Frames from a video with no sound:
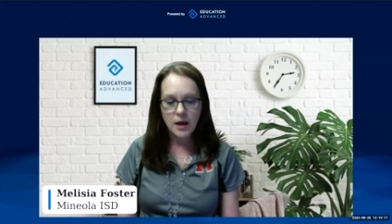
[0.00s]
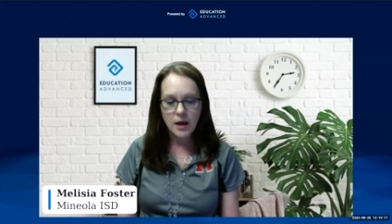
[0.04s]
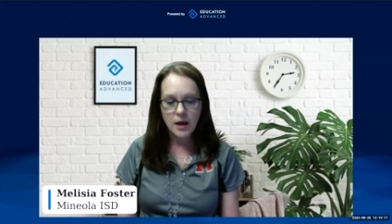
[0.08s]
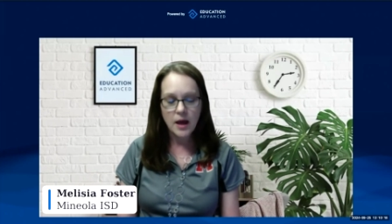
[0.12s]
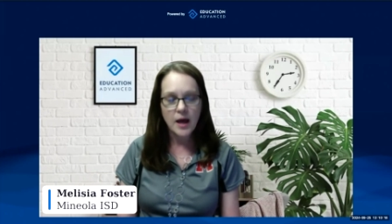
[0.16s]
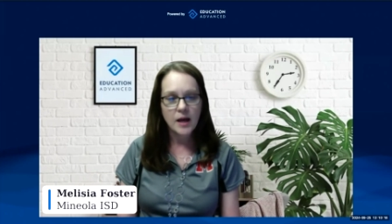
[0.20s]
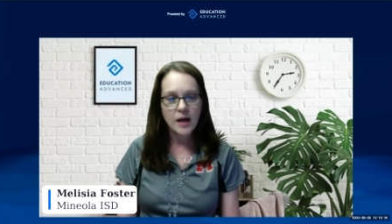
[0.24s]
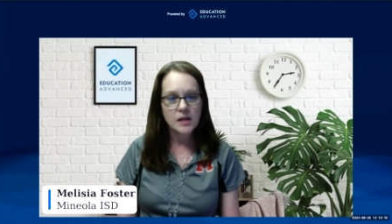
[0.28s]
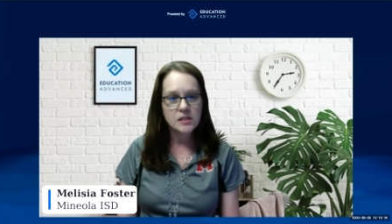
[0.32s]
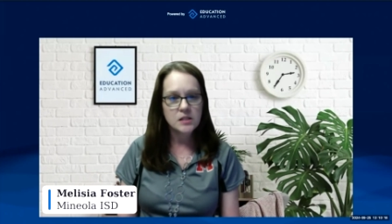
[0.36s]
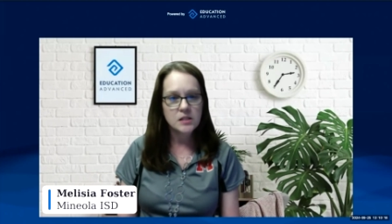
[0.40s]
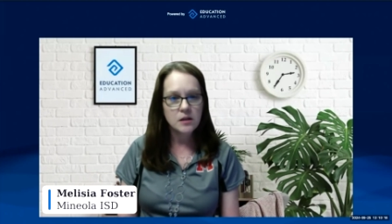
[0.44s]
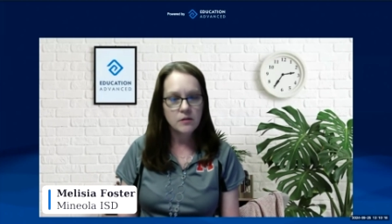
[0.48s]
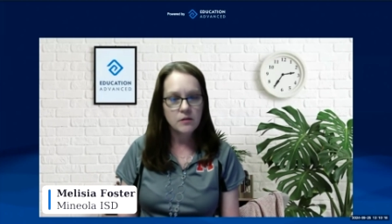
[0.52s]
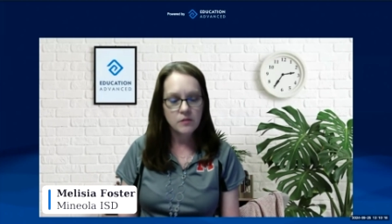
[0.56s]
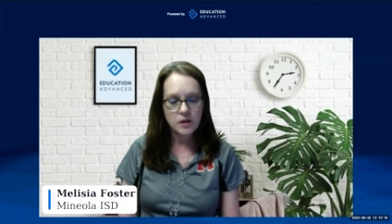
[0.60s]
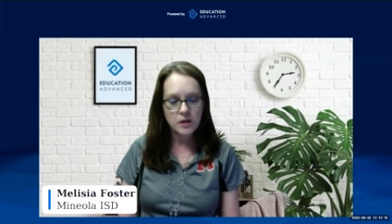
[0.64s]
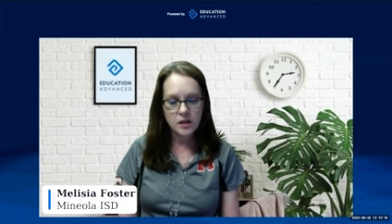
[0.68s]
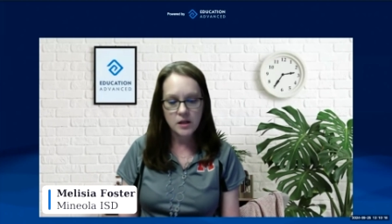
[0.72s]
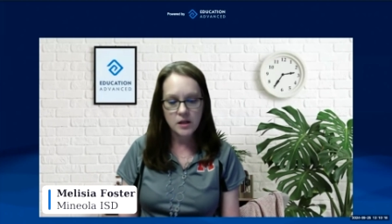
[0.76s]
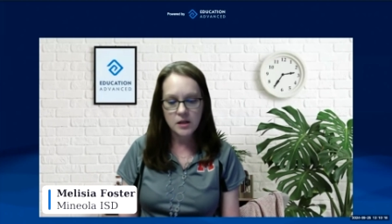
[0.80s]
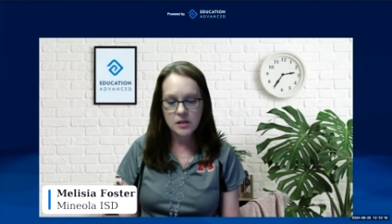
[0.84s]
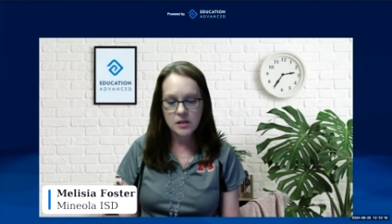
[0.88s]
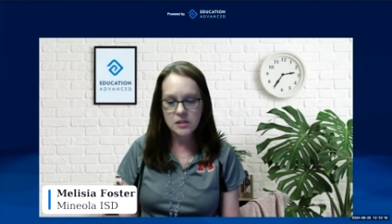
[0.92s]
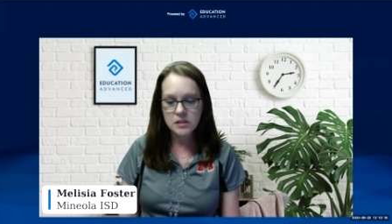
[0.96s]

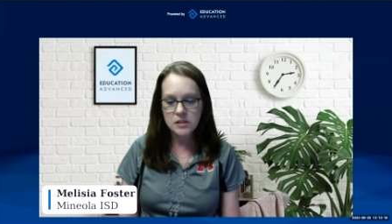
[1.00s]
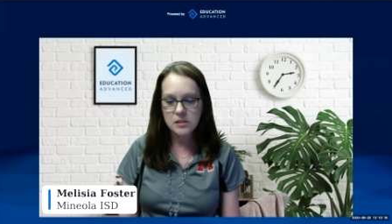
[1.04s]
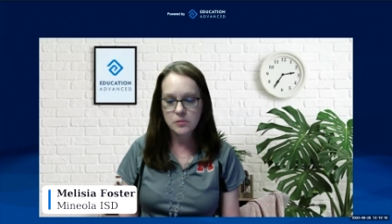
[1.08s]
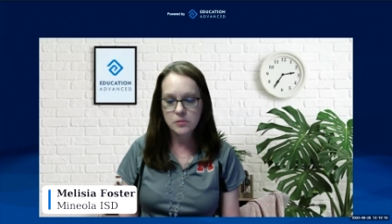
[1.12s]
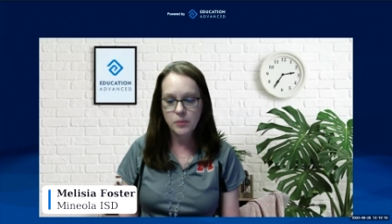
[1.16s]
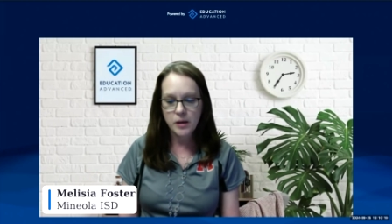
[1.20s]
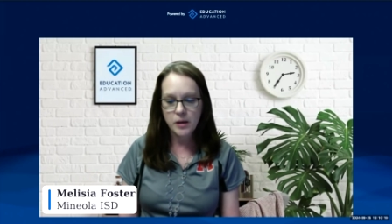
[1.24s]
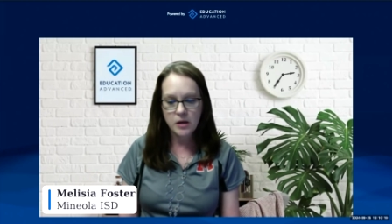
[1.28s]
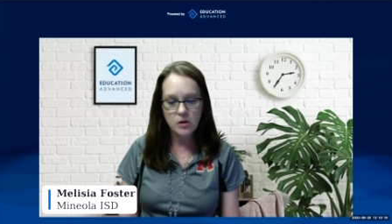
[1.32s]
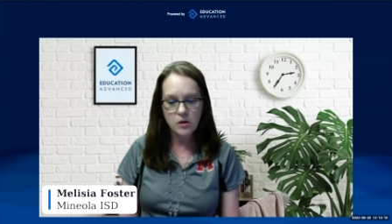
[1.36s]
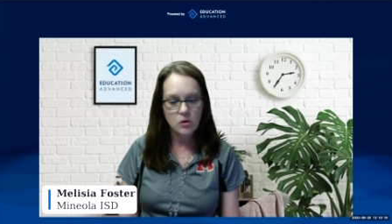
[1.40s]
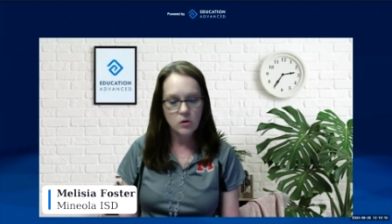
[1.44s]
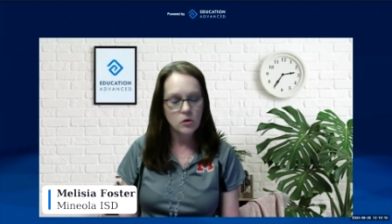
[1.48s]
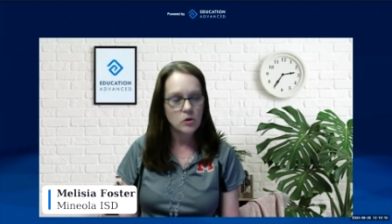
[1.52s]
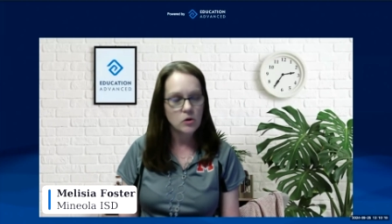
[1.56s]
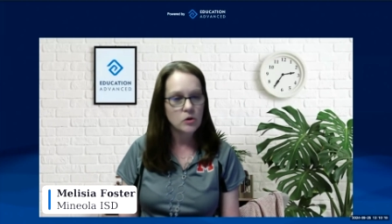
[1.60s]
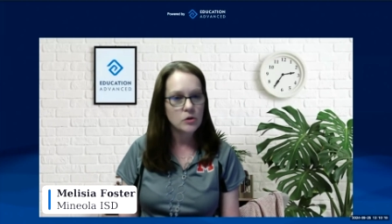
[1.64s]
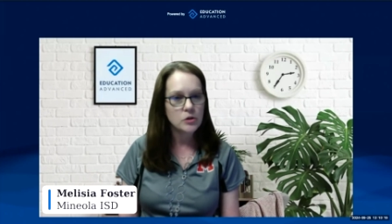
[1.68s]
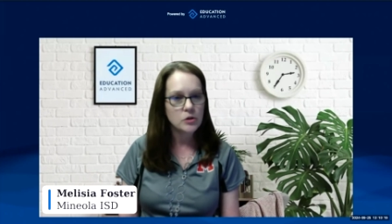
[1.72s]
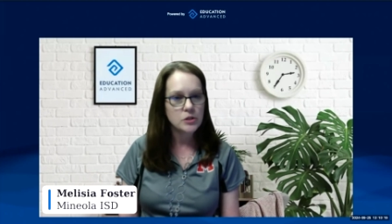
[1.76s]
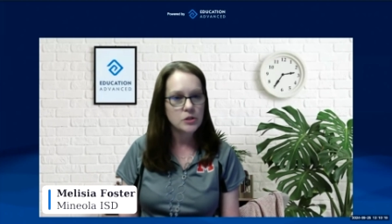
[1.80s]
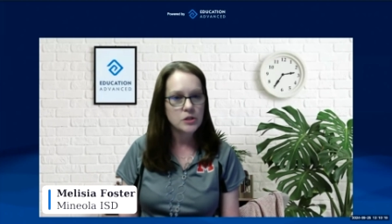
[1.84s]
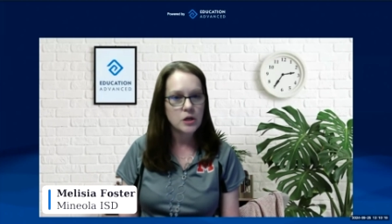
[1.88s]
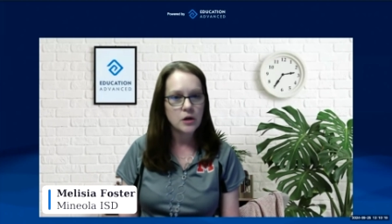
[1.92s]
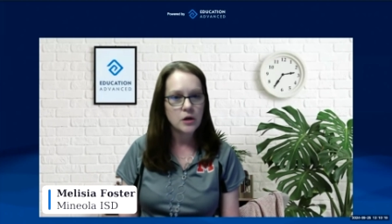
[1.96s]
activities,
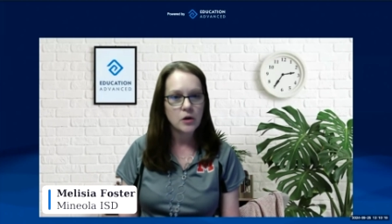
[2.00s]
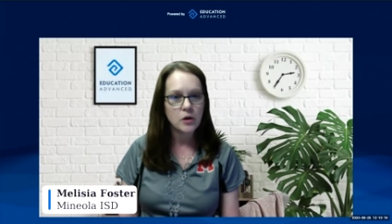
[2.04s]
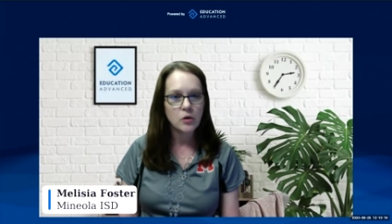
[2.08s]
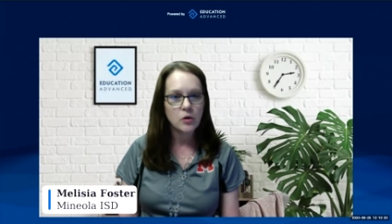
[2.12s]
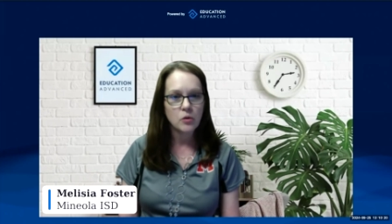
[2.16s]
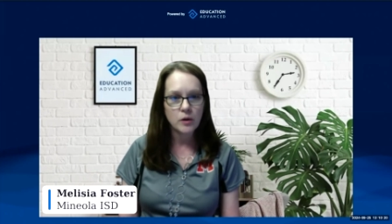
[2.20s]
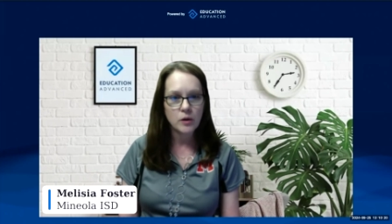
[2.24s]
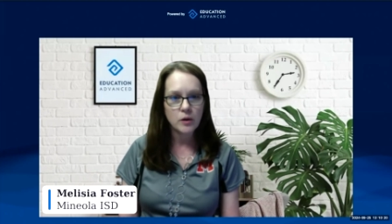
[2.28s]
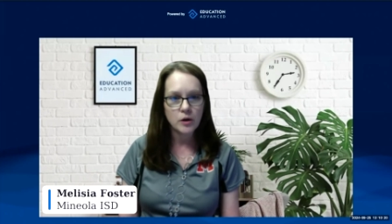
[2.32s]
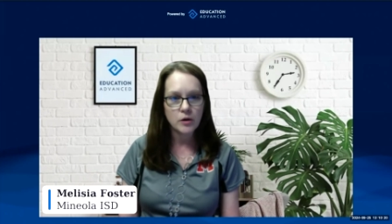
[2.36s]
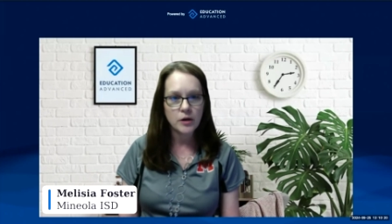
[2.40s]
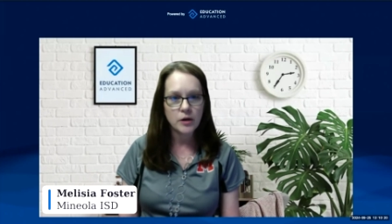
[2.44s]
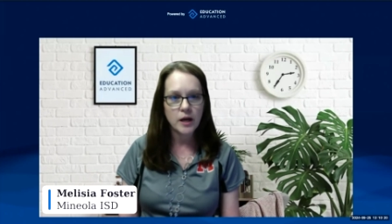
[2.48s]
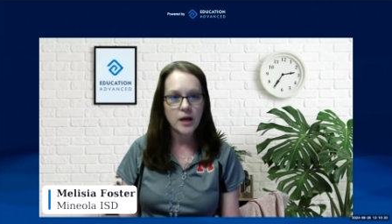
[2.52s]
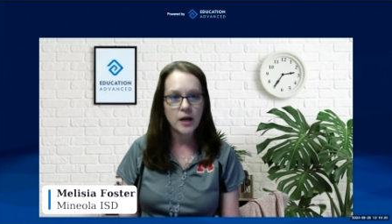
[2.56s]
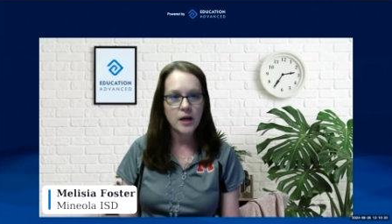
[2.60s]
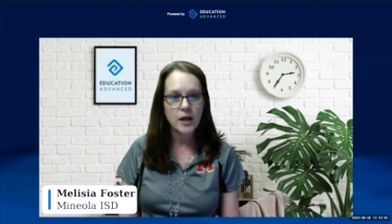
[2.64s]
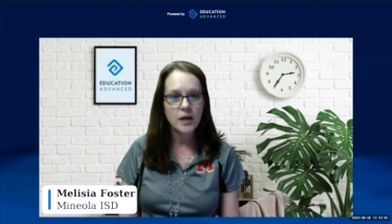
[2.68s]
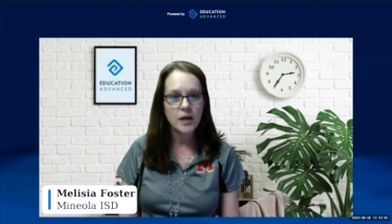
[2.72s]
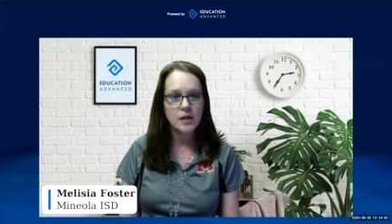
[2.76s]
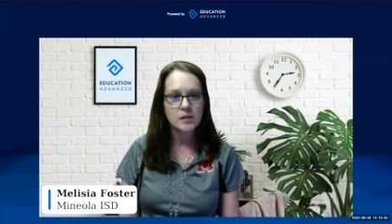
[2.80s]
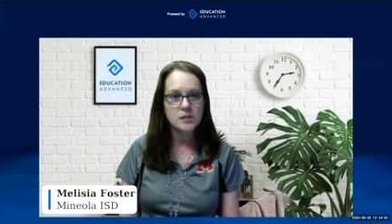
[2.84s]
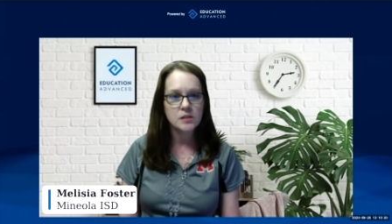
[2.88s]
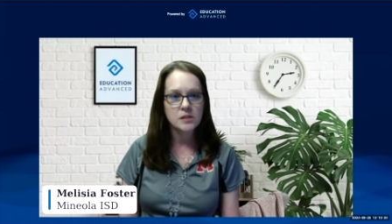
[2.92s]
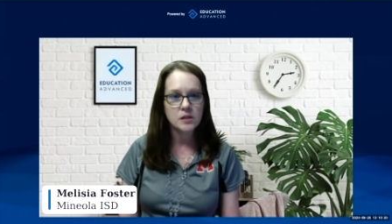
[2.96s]
speakers, career
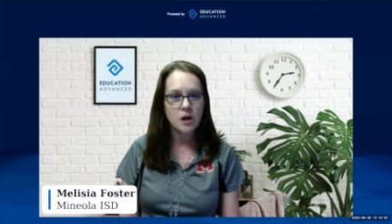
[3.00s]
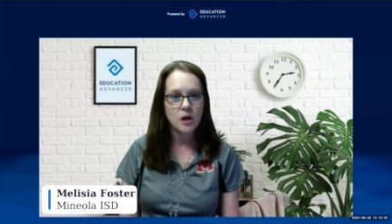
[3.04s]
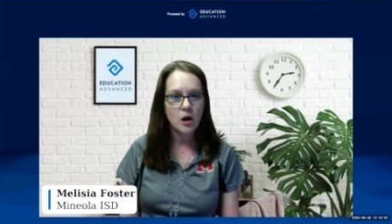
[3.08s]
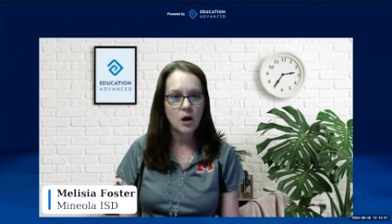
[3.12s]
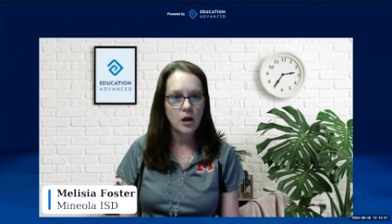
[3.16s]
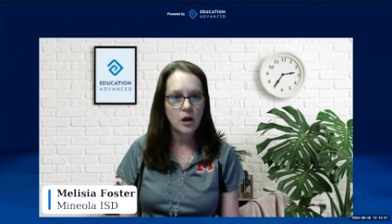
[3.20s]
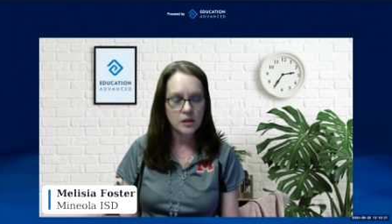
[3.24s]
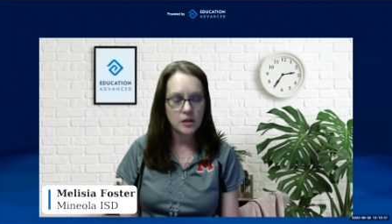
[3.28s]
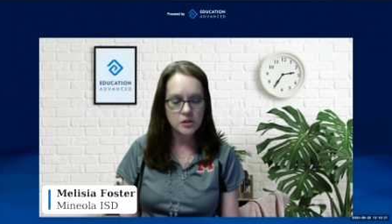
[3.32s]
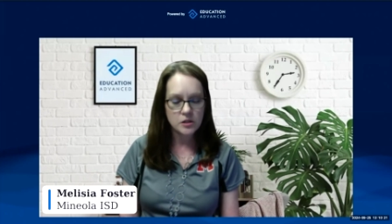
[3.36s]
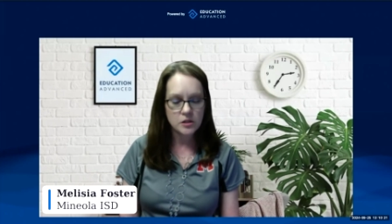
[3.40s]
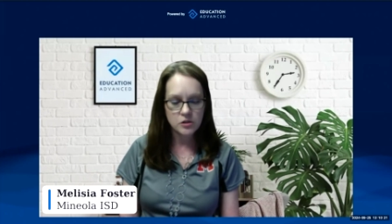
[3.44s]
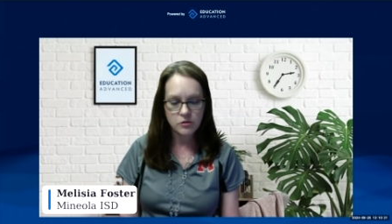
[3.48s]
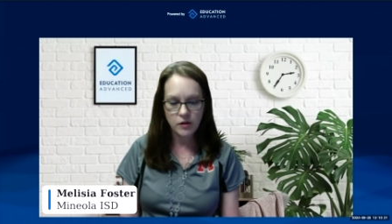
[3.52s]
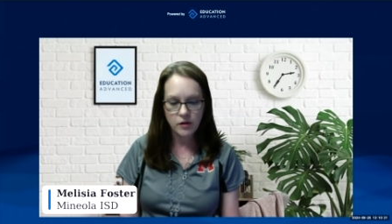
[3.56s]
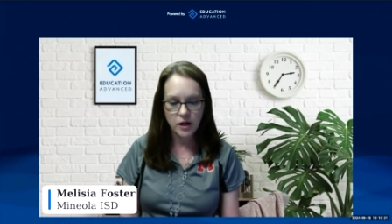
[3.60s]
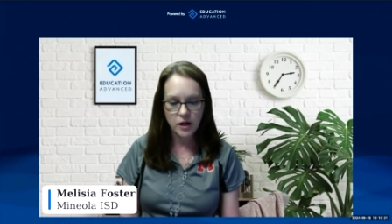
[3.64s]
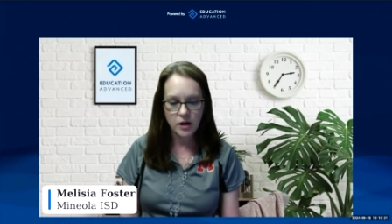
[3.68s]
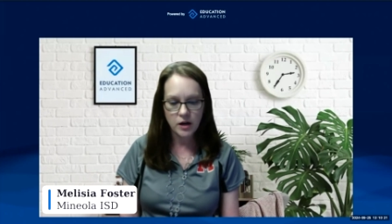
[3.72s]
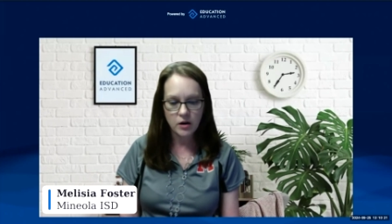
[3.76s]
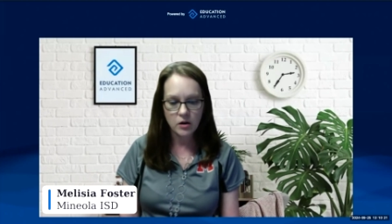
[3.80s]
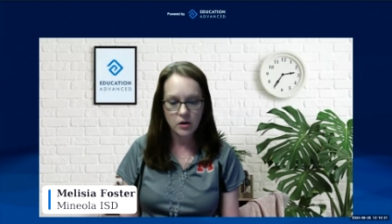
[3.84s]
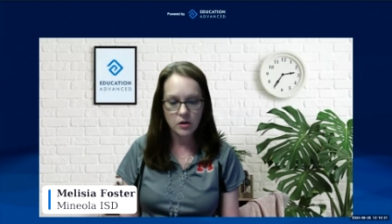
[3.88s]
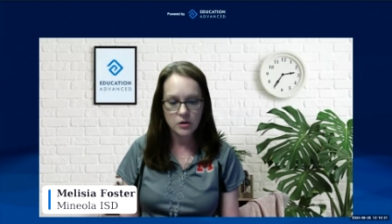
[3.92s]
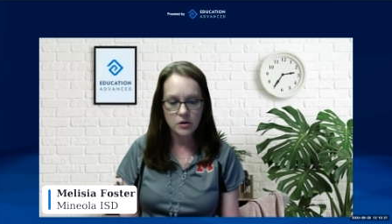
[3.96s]
days, college
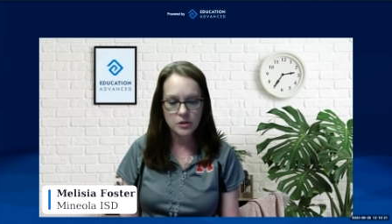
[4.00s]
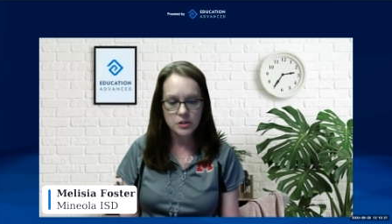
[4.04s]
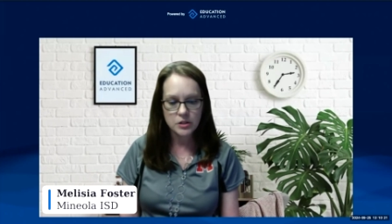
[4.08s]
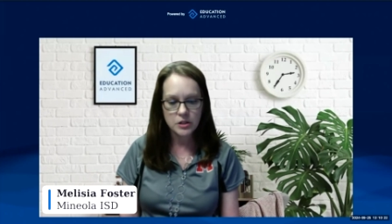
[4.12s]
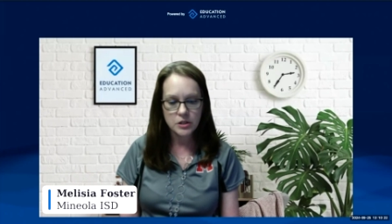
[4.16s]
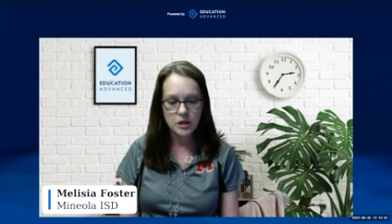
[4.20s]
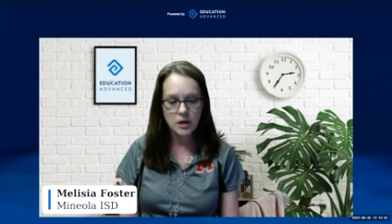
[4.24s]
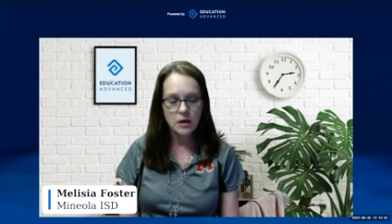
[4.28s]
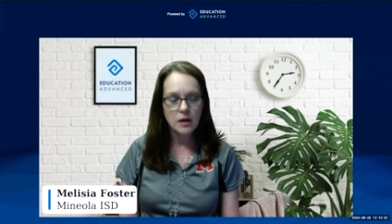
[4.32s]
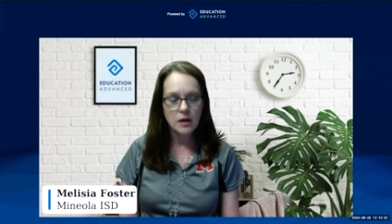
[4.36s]
fairs.